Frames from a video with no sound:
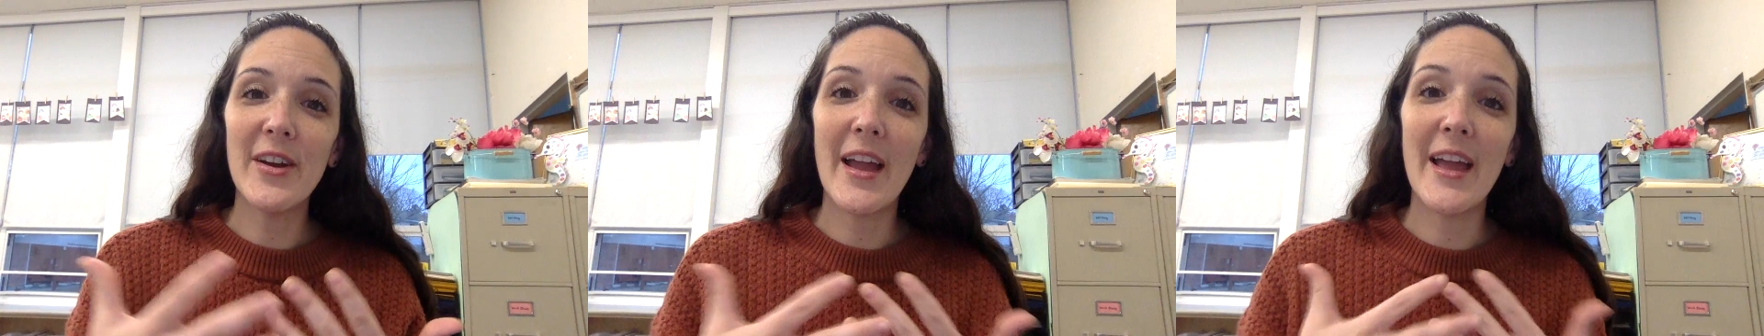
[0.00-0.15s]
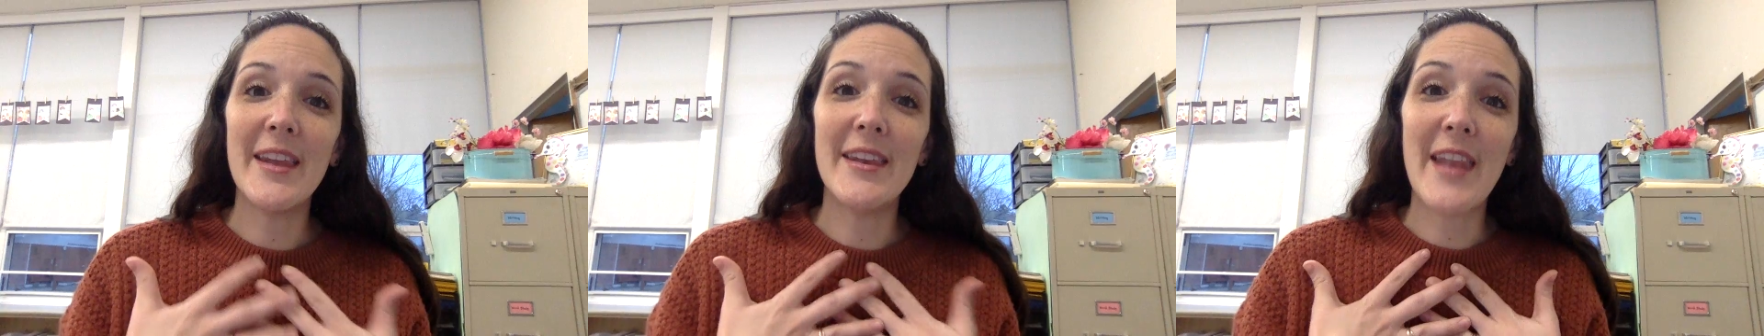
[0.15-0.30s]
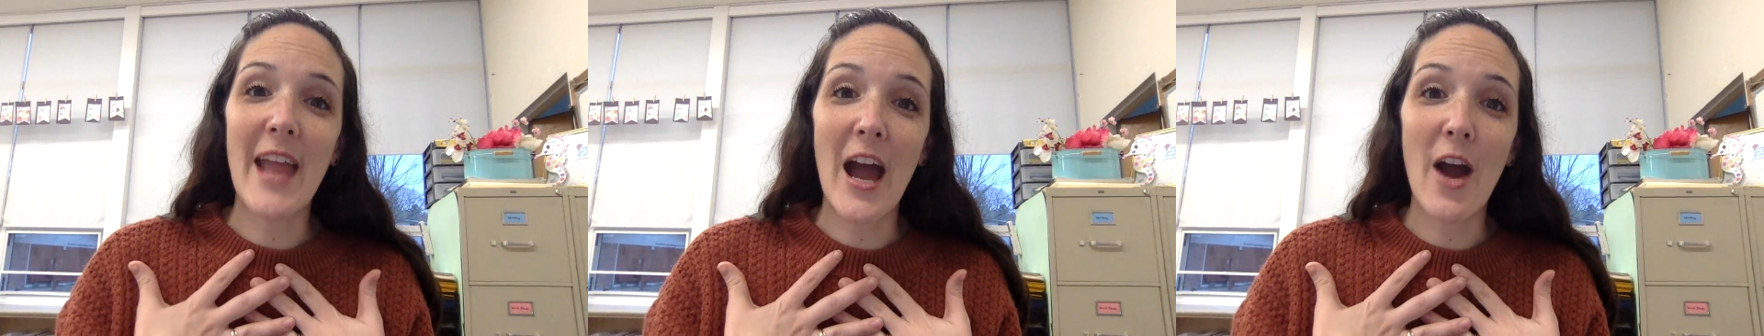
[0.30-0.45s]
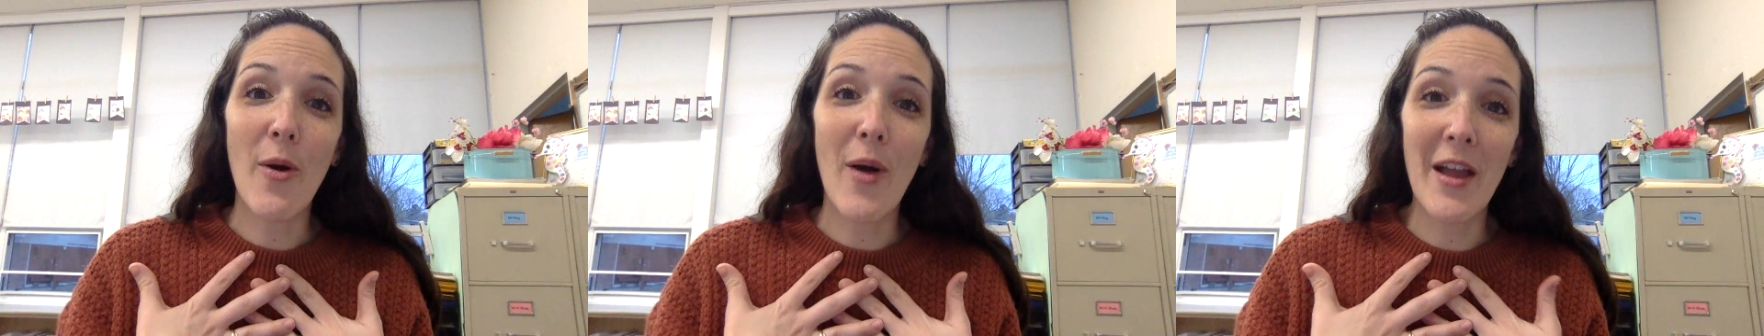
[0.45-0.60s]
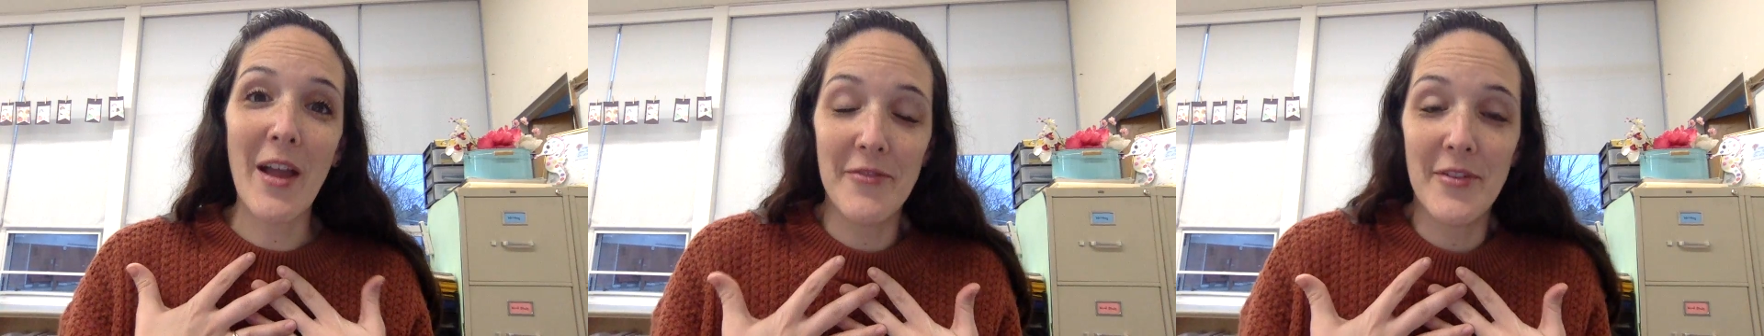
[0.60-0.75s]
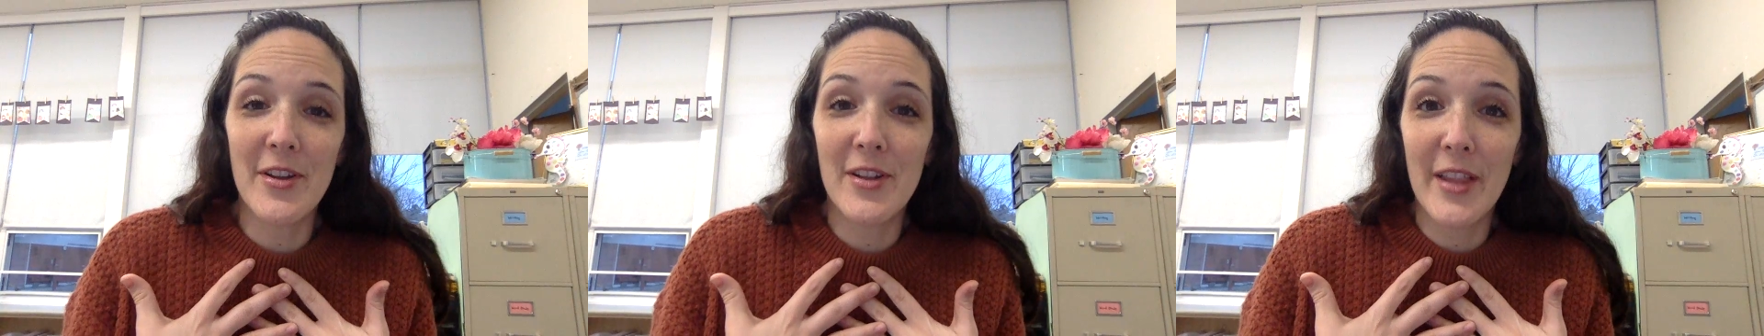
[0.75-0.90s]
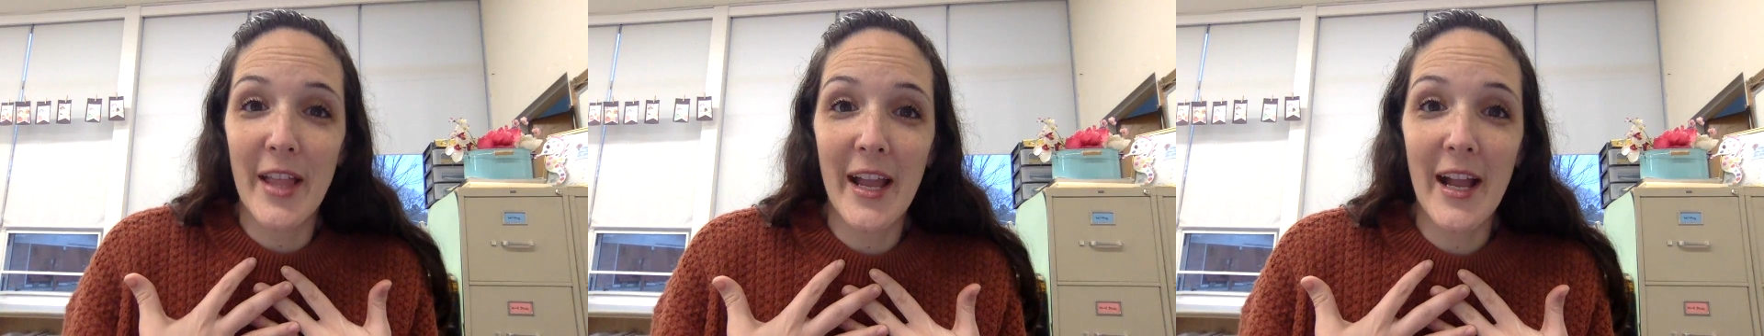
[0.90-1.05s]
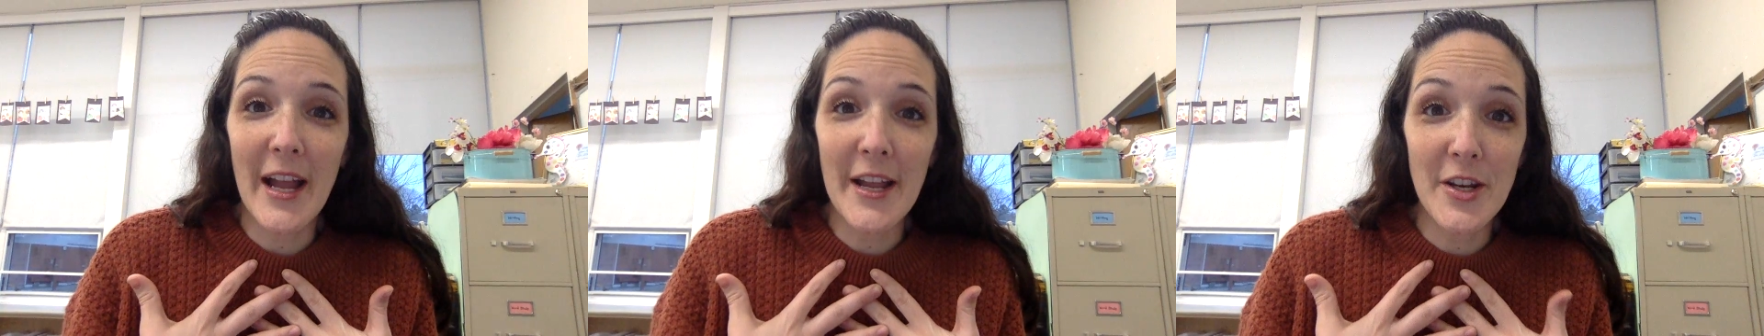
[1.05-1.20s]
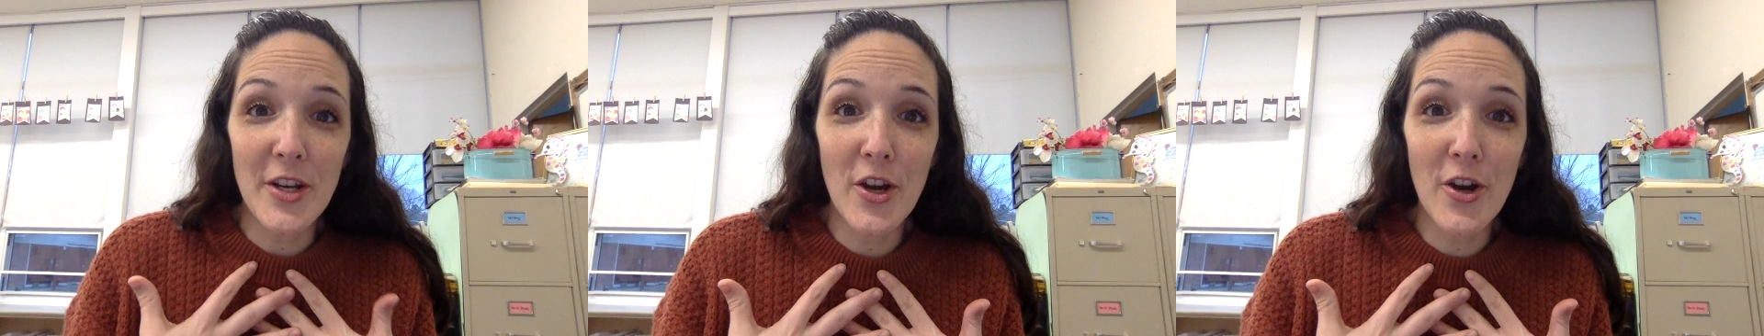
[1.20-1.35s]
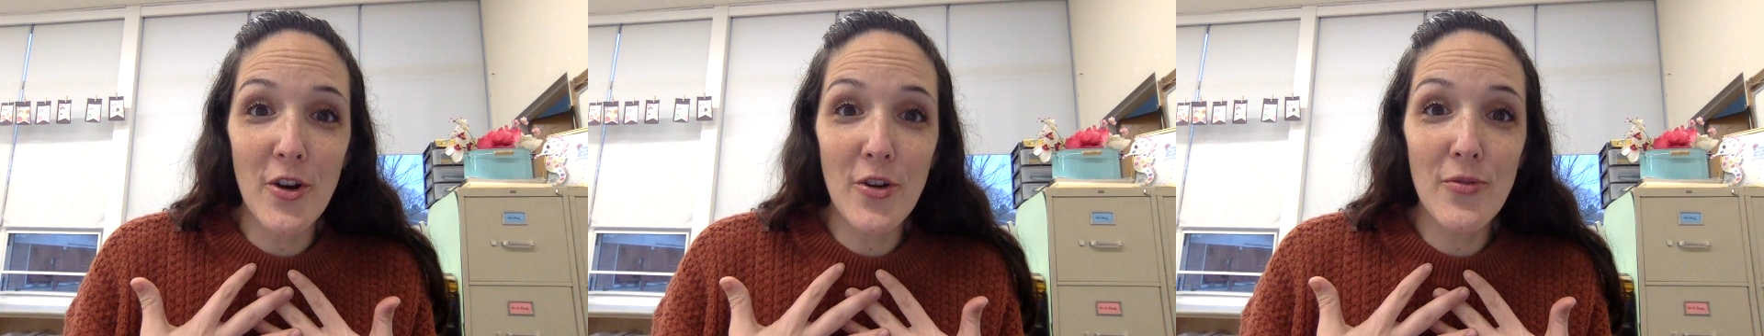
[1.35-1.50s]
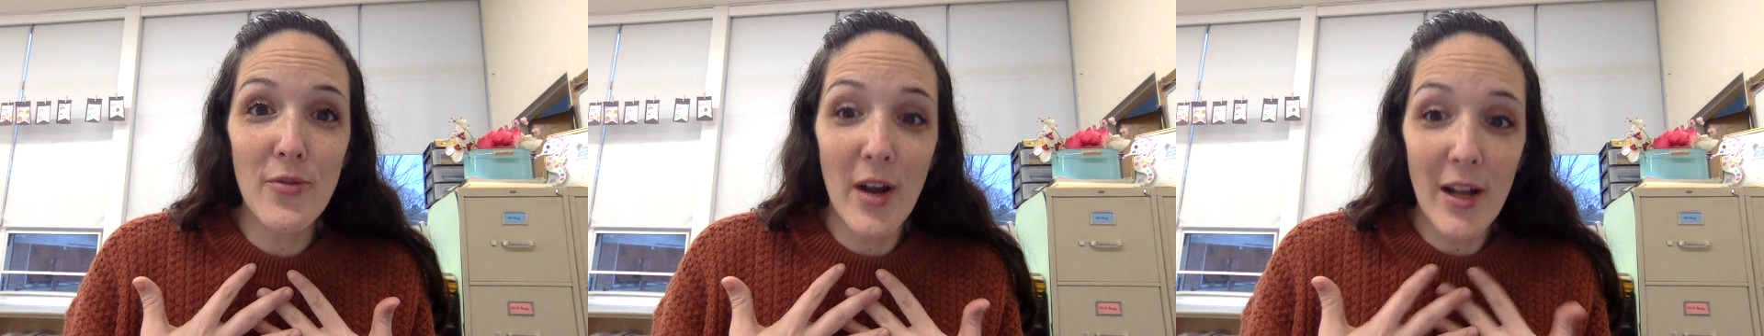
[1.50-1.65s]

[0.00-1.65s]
and now I feel like I know